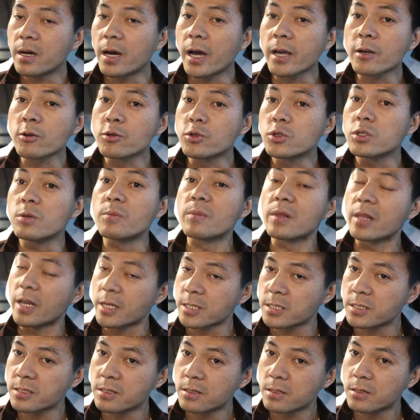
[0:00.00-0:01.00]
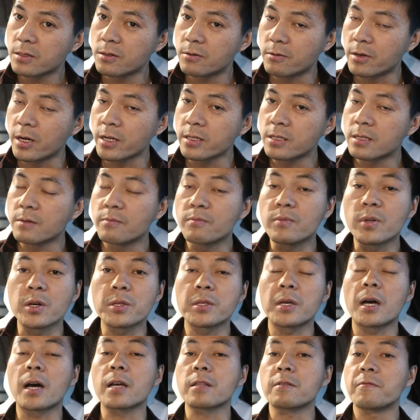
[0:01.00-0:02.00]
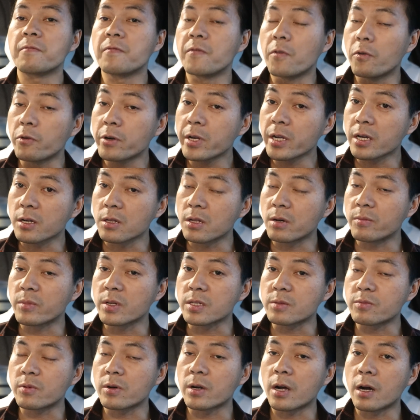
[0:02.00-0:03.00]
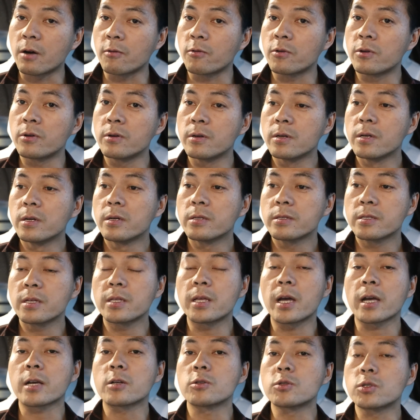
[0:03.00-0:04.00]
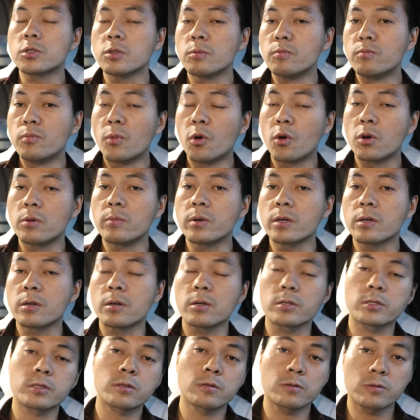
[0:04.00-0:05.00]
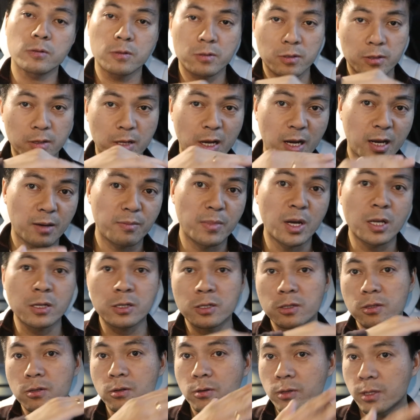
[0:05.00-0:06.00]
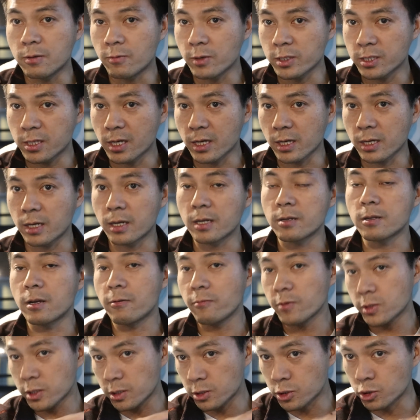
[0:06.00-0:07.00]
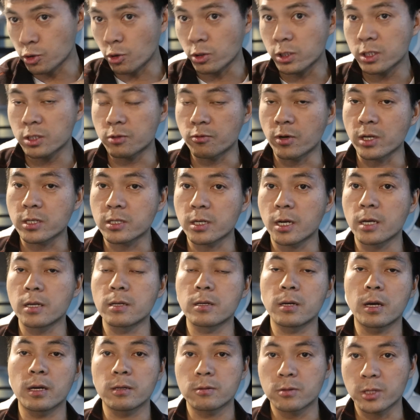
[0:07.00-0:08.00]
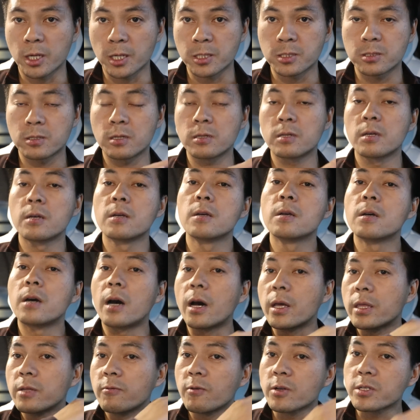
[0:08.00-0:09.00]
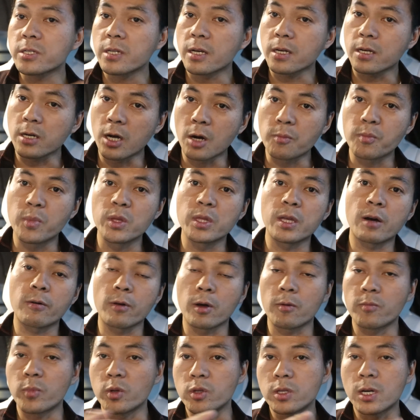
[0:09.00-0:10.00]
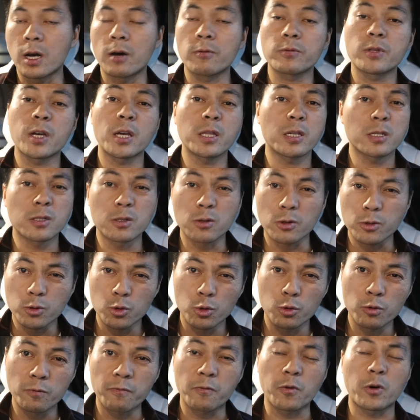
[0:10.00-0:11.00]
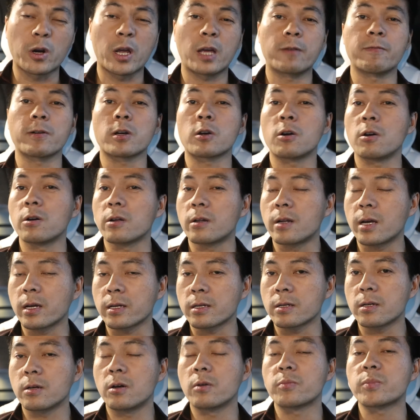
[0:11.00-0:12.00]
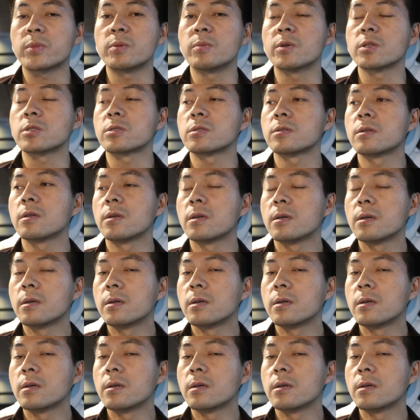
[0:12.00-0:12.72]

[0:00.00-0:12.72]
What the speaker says: I consume less, right? But at 40 kilometers per hour, then I consume more, because like I mentioned, there was a short stretch I tested, and there was like up and down, up and down. That is not good for a heavy car like Optimus.